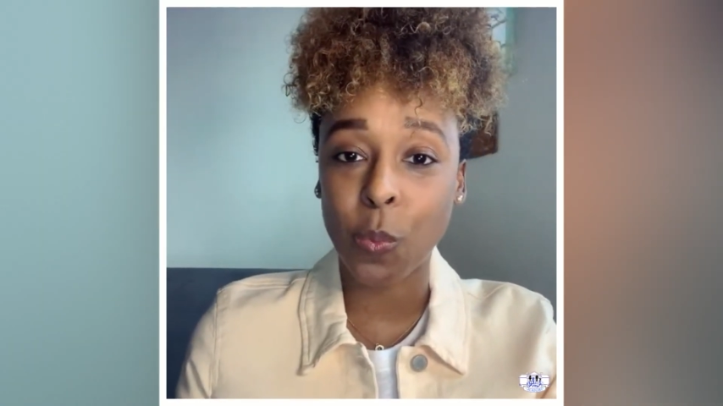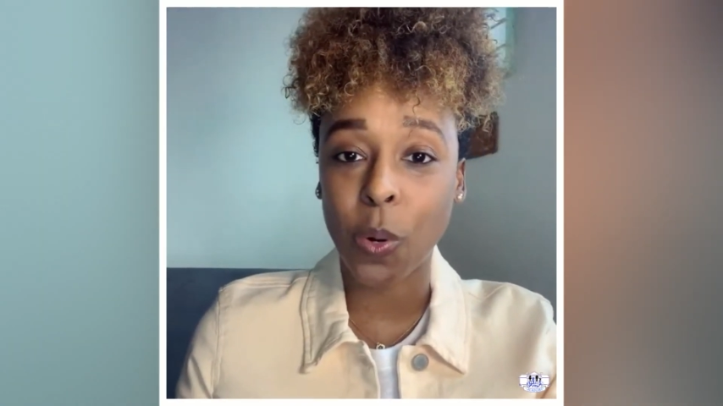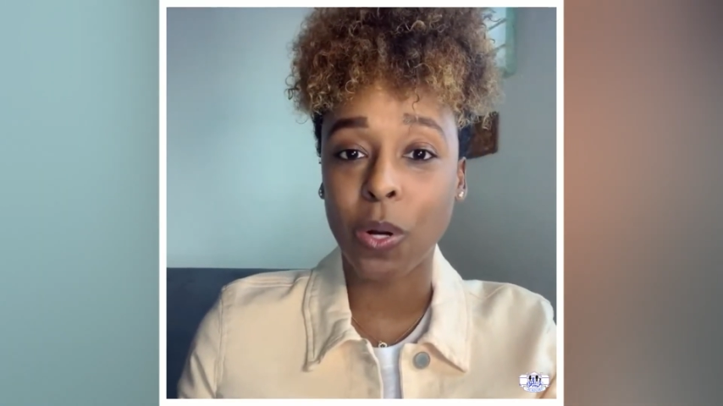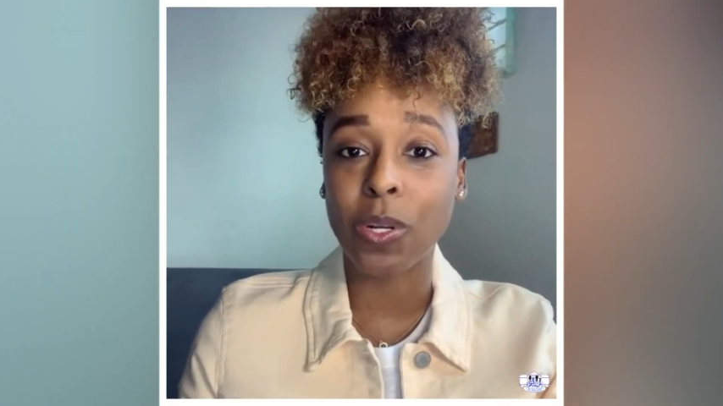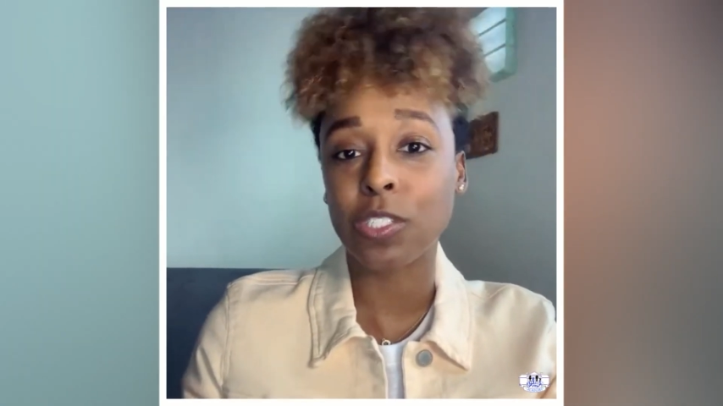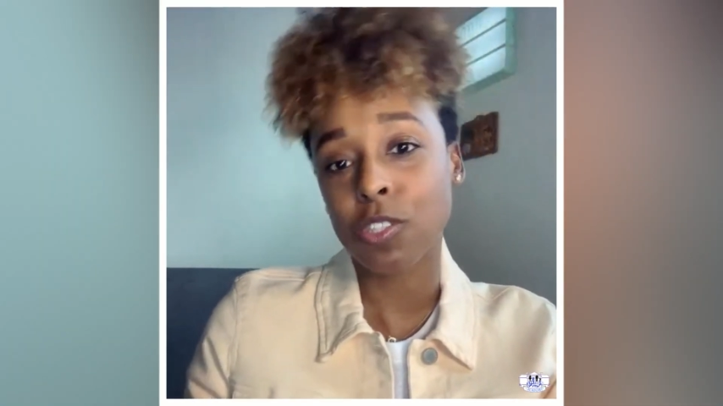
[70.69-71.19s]

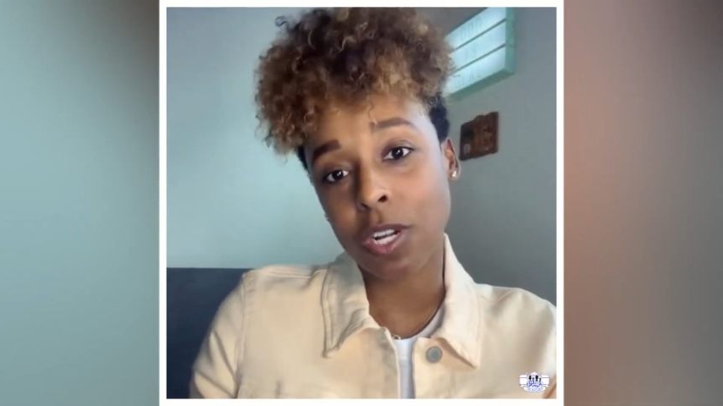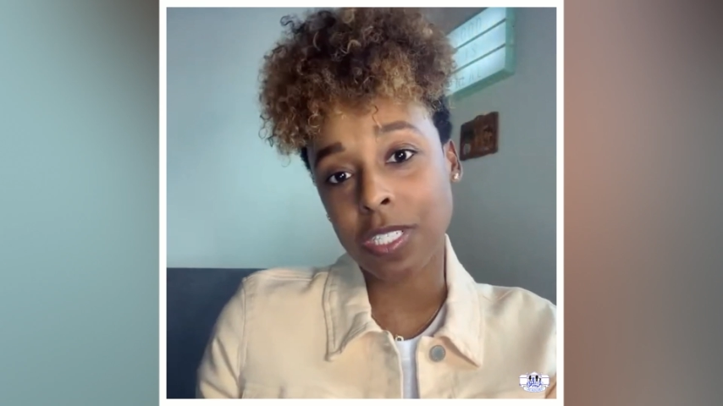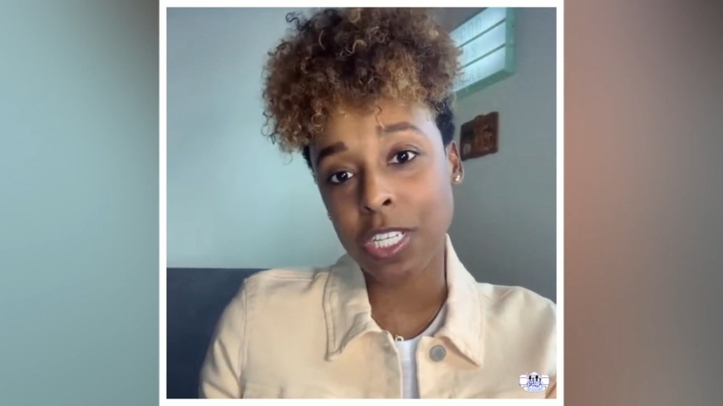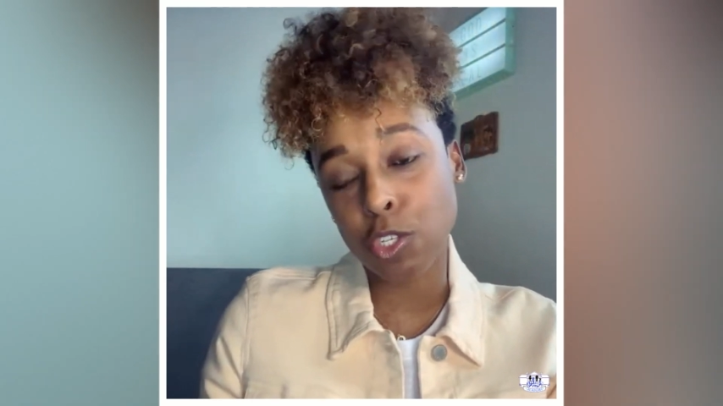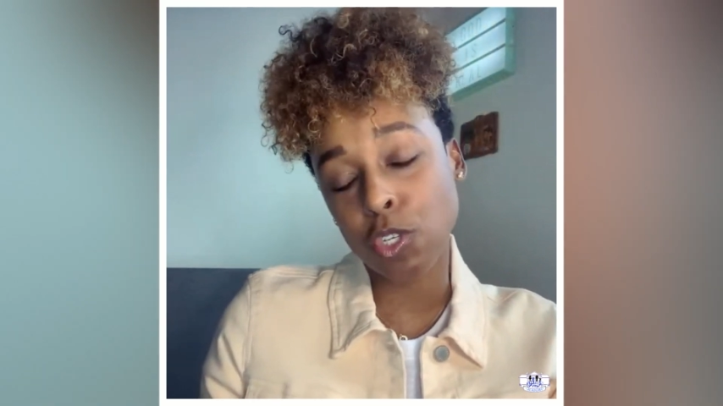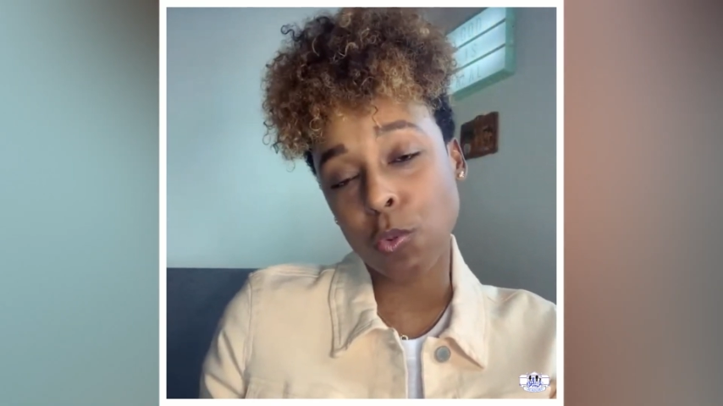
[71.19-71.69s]
world and start
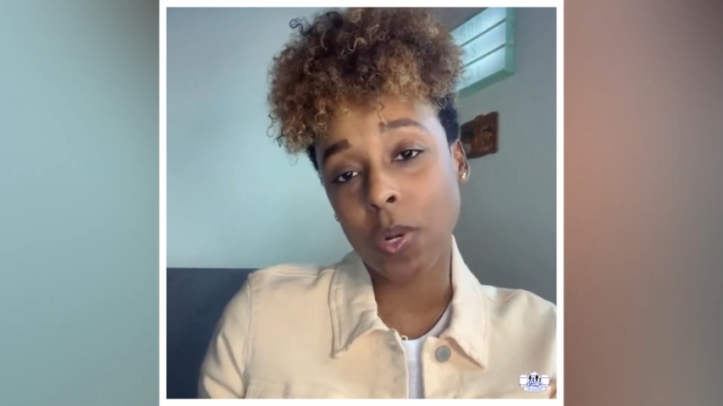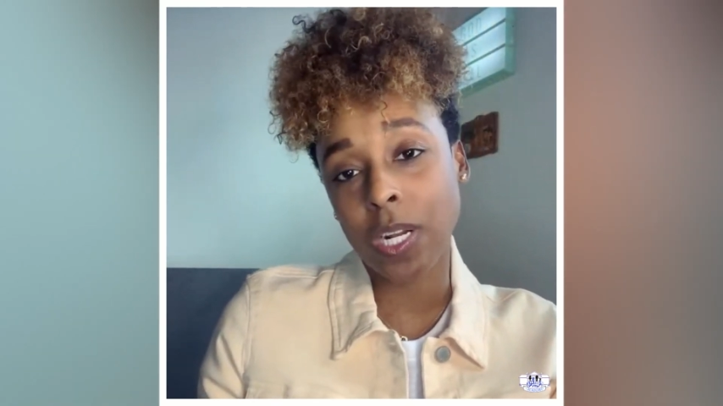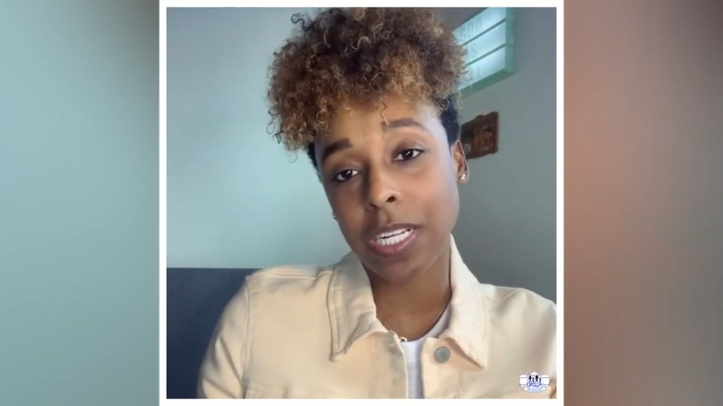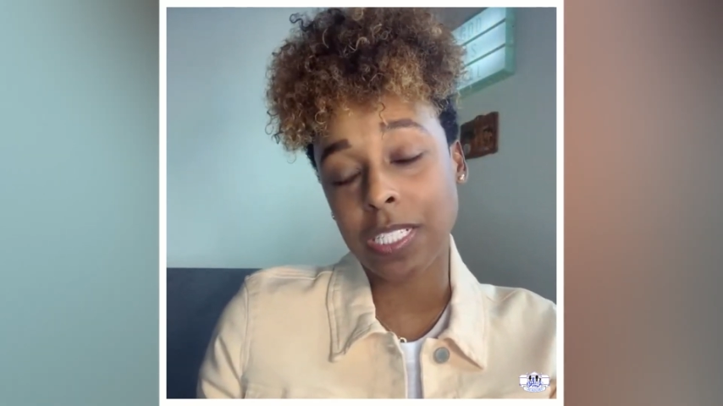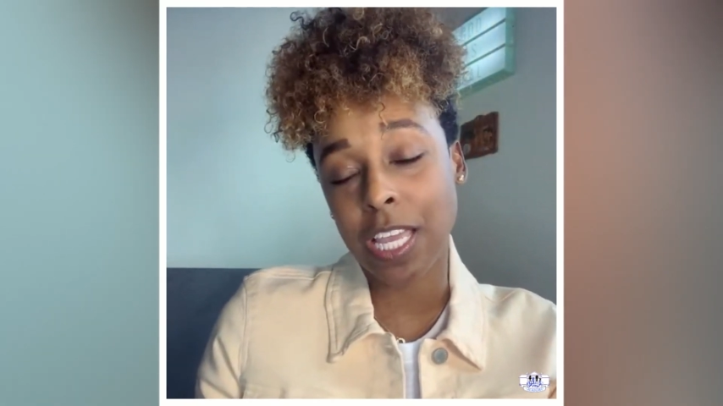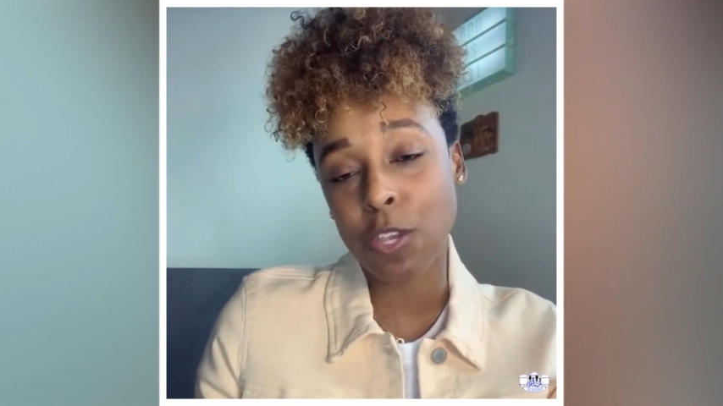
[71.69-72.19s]
teaching what
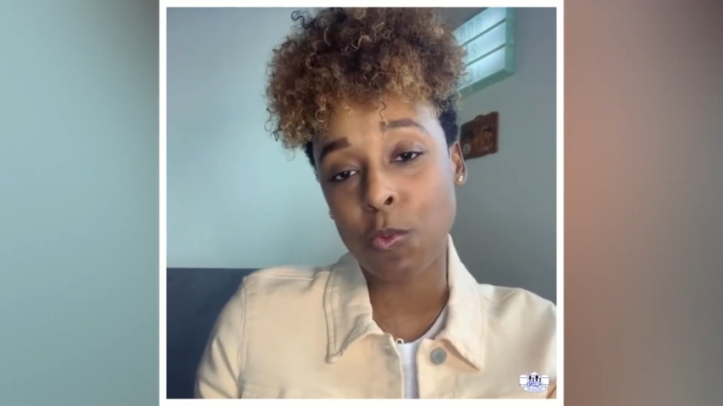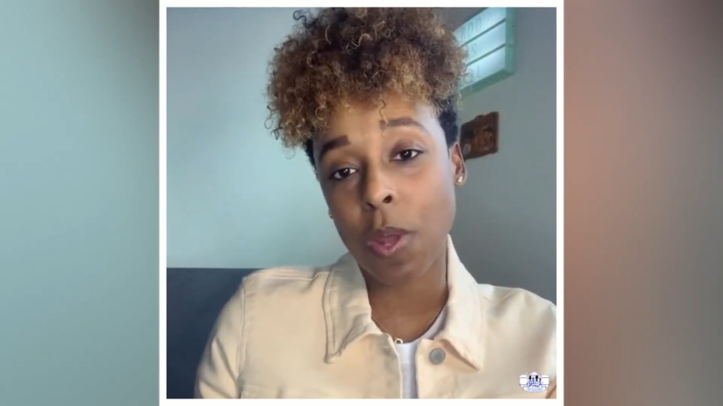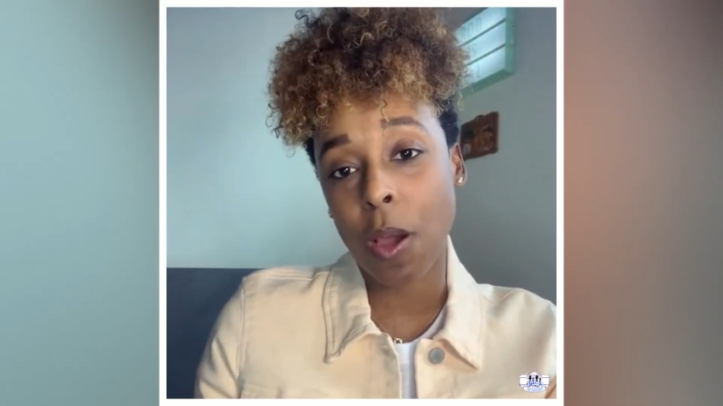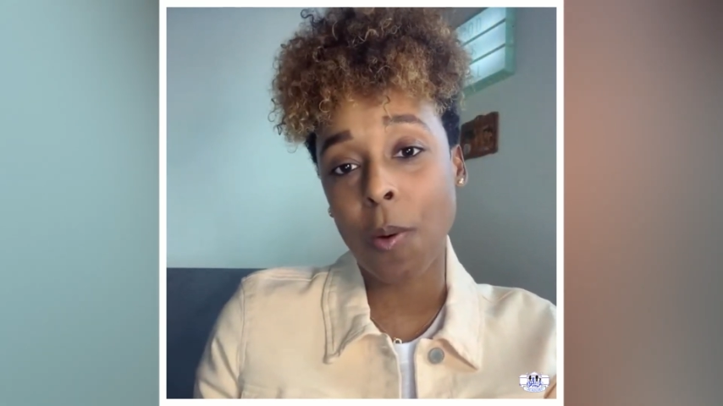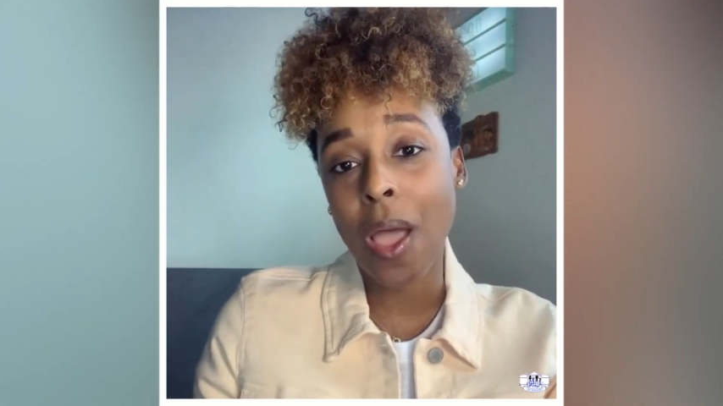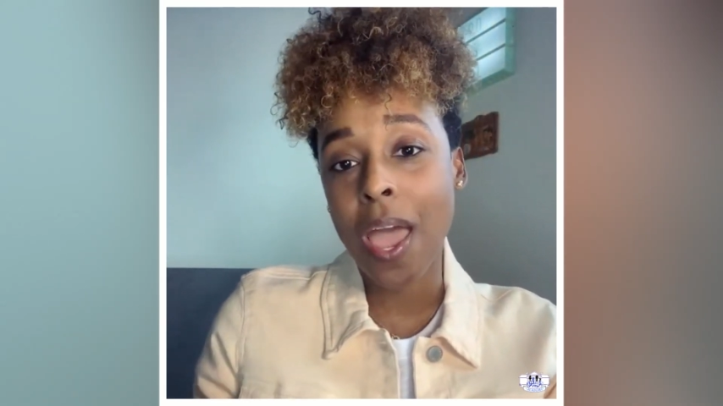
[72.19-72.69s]
it is that you know.